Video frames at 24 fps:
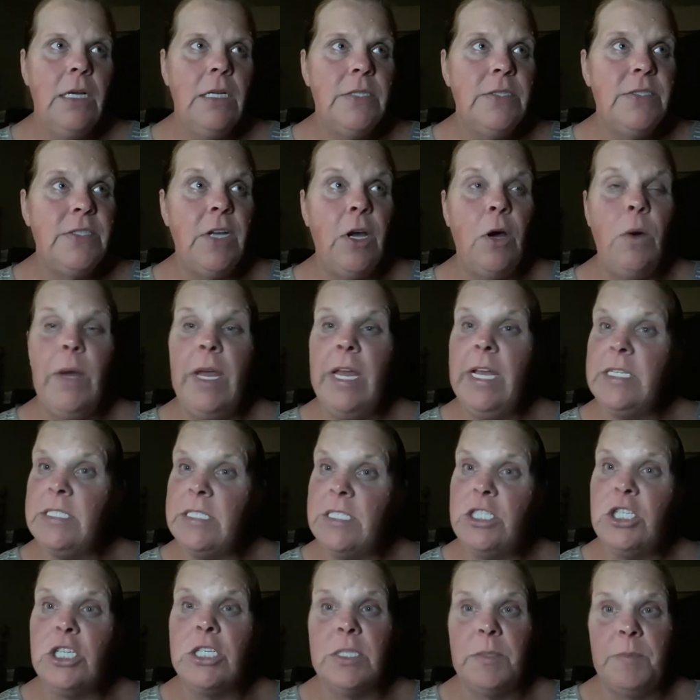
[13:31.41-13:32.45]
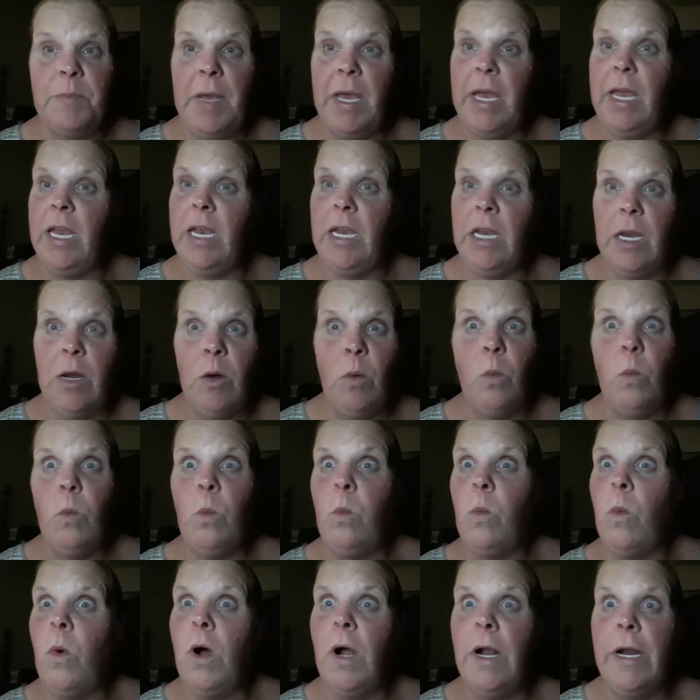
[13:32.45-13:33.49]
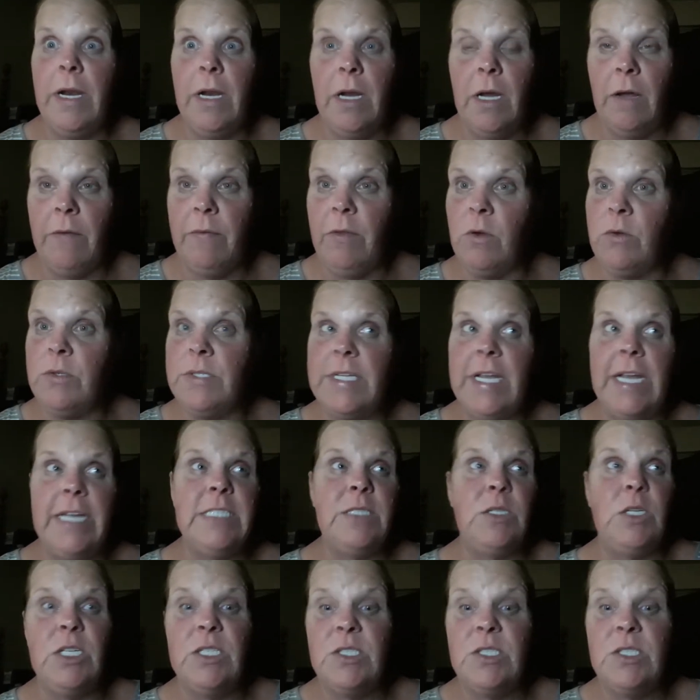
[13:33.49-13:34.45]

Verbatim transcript: so, it's just been one of those days.